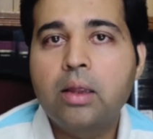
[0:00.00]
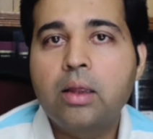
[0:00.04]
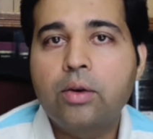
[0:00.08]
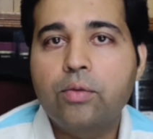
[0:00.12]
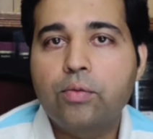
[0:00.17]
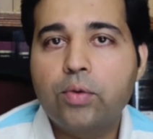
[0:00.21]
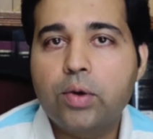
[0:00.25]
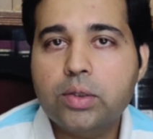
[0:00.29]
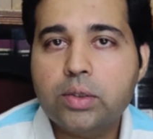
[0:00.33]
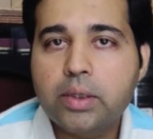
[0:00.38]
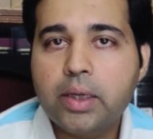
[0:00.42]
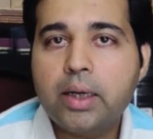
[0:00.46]

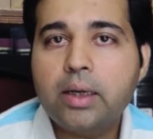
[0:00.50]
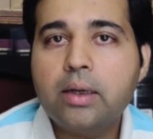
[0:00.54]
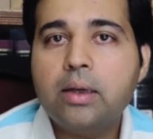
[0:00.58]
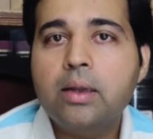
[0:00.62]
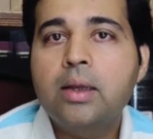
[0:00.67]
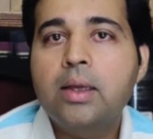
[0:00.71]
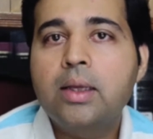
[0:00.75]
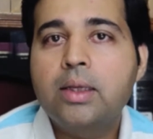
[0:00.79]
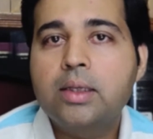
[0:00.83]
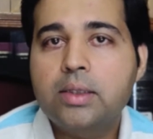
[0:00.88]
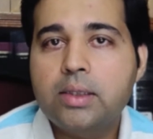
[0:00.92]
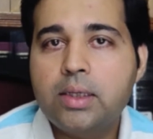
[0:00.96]
was
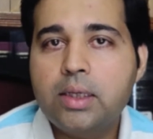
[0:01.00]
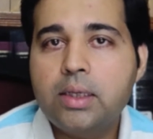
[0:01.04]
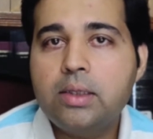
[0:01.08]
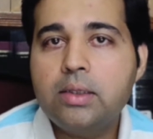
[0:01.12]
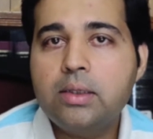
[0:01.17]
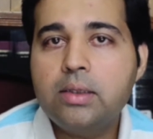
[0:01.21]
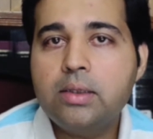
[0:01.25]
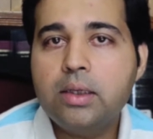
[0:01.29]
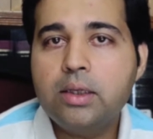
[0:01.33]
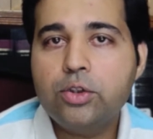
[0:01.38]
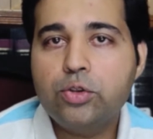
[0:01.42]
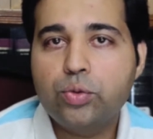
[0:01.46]
that
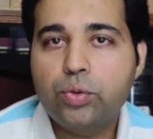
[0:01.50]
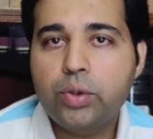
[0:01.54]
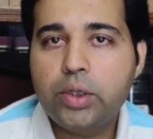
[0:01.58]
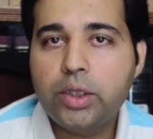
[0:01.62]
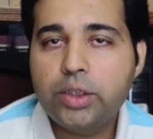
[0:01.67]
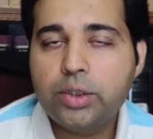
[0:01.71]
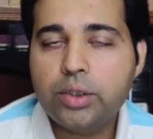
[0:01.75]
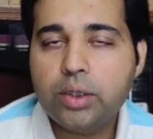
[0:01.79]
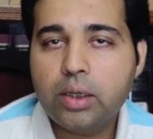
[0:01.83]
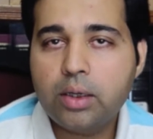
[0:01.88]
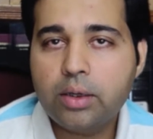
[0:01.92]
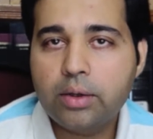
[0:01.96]
since the
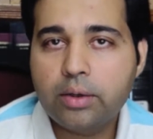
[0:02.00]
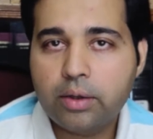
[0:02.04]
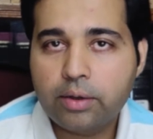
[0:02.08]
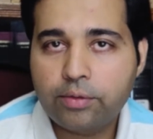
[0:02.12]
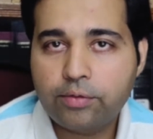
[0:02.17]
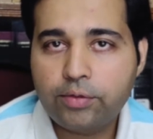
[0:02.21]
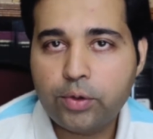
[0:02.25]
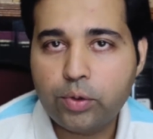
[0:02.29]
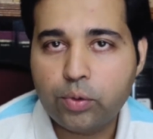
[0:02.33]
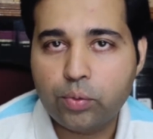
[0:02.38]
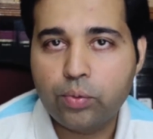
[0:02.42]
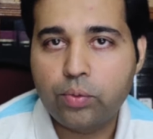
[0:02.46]
judicial
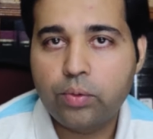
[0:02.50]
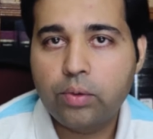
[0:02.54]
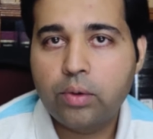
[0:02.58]
review